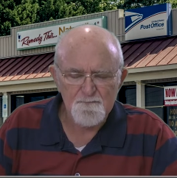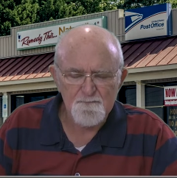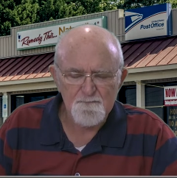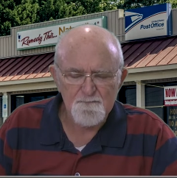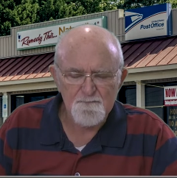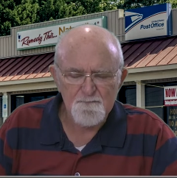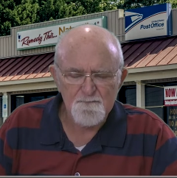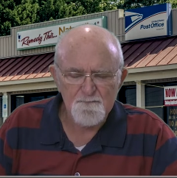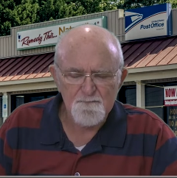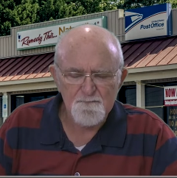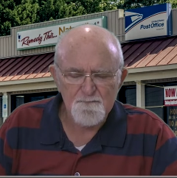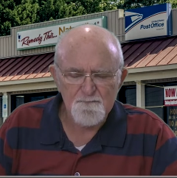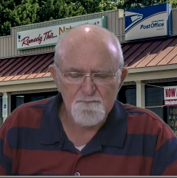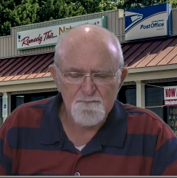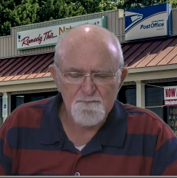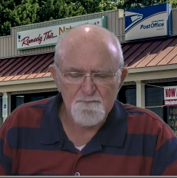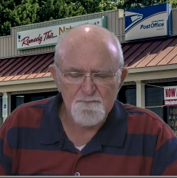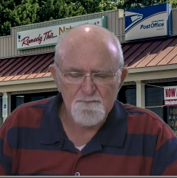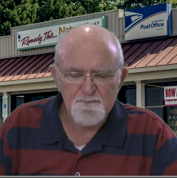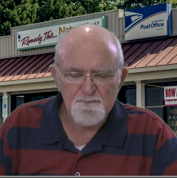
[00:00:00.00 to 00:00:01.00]

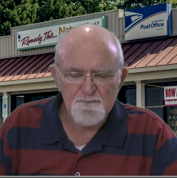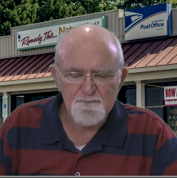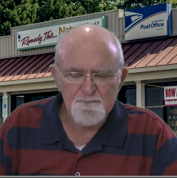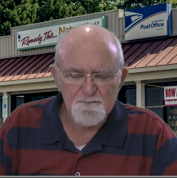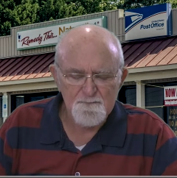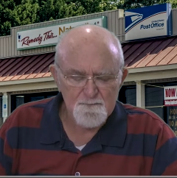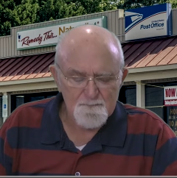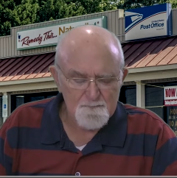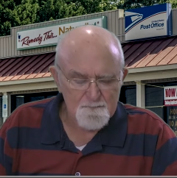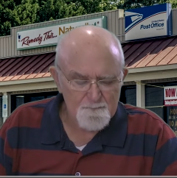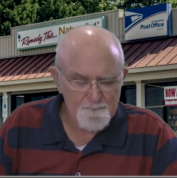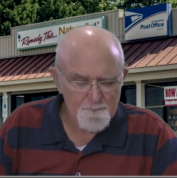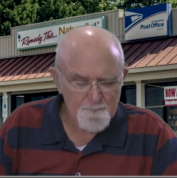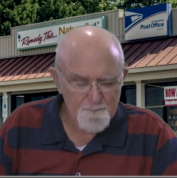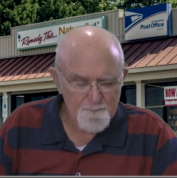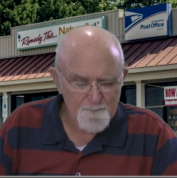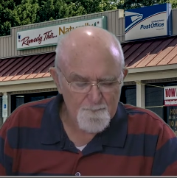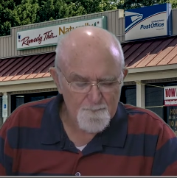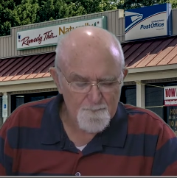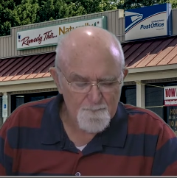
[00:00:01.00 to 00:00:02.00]

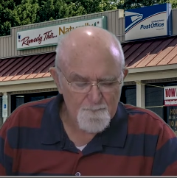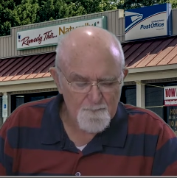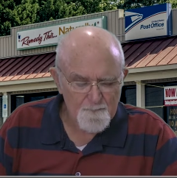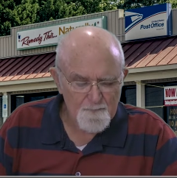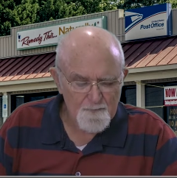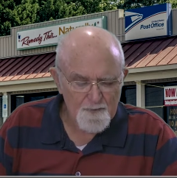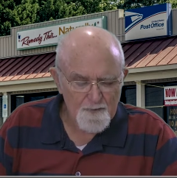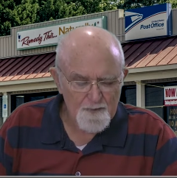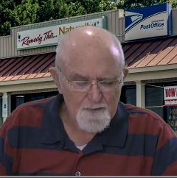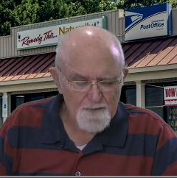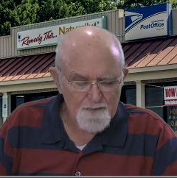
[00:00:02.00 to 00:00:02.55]
(no one is talking)